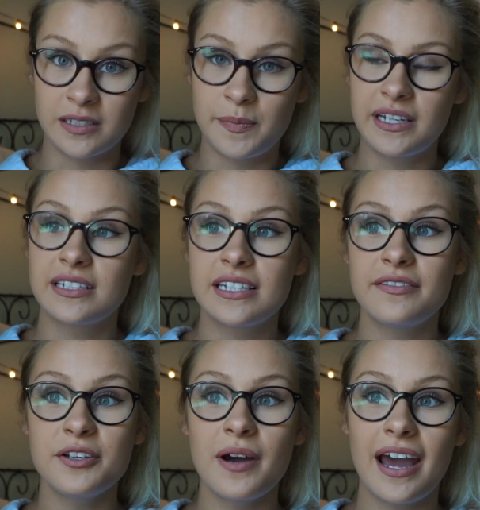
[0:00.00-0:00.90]
It's because
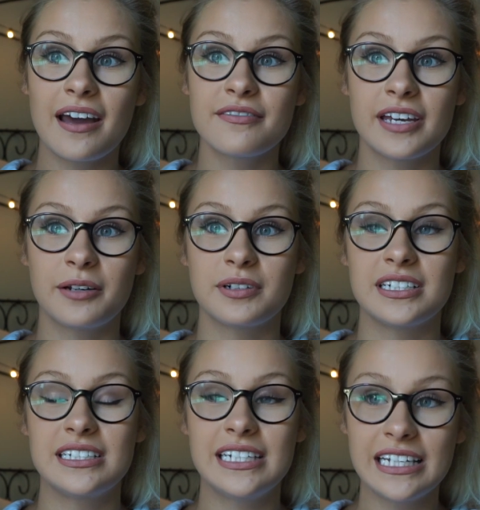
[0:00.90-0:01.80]
if you have a
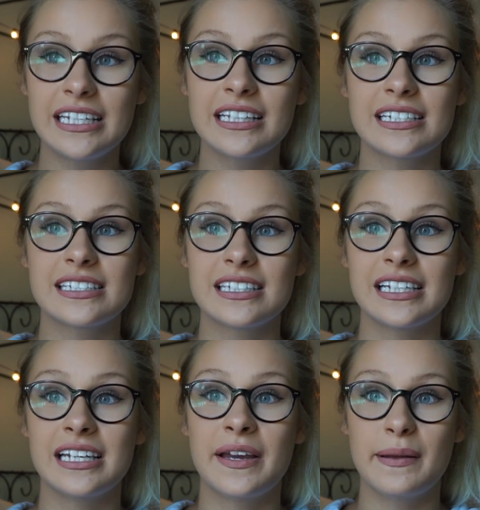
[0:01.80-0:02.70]

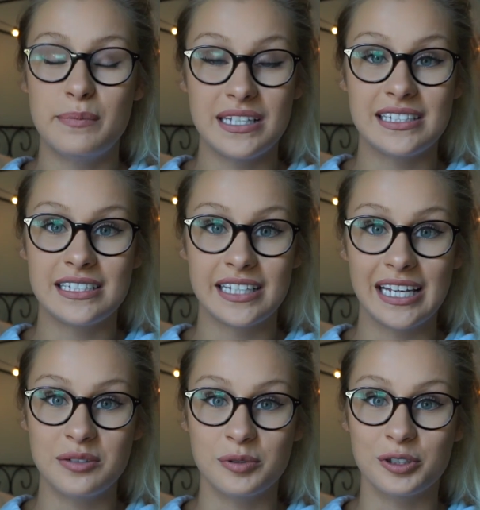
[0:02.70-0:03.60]
ridiculously busy
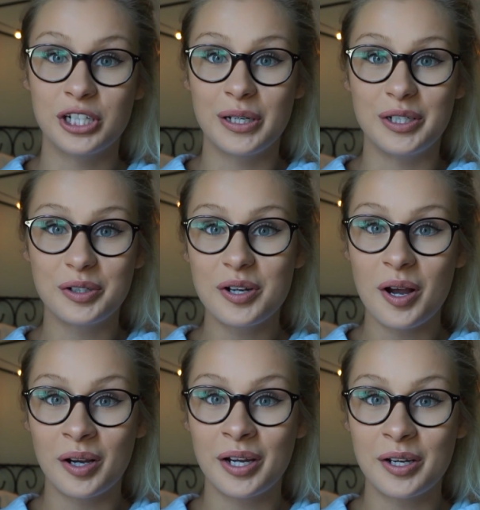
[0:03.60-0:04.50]
schedule, you're
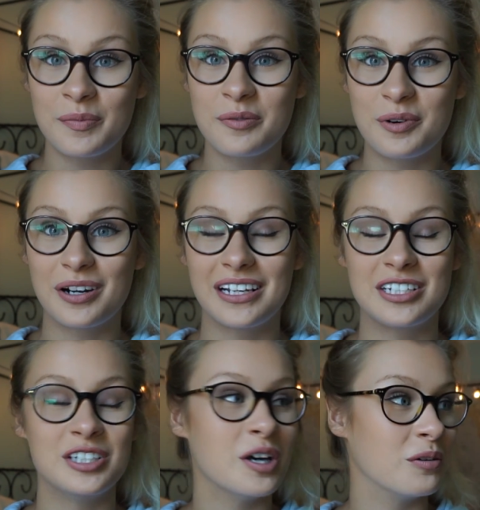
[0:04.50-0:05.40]
not going to be wanting
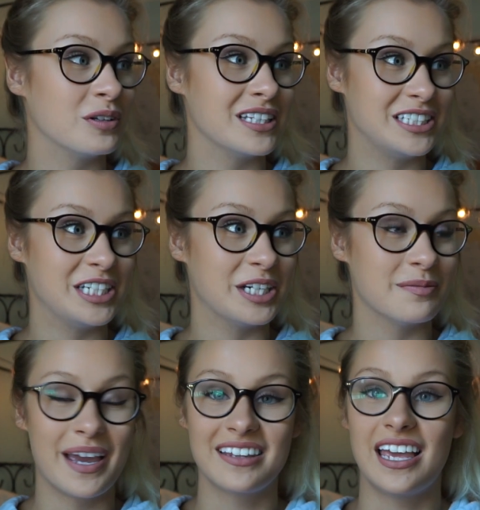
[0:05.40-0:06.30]
to go to the
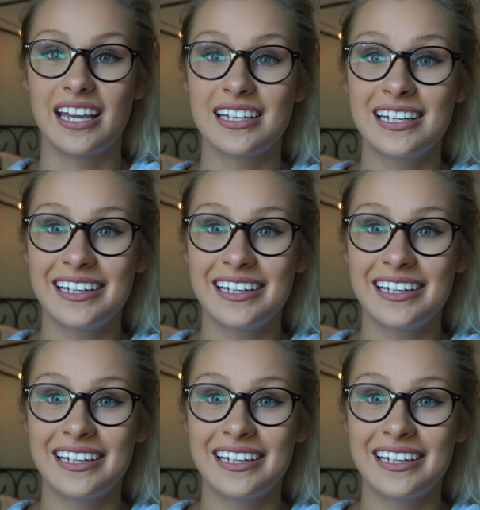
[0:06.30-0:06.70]
gym at like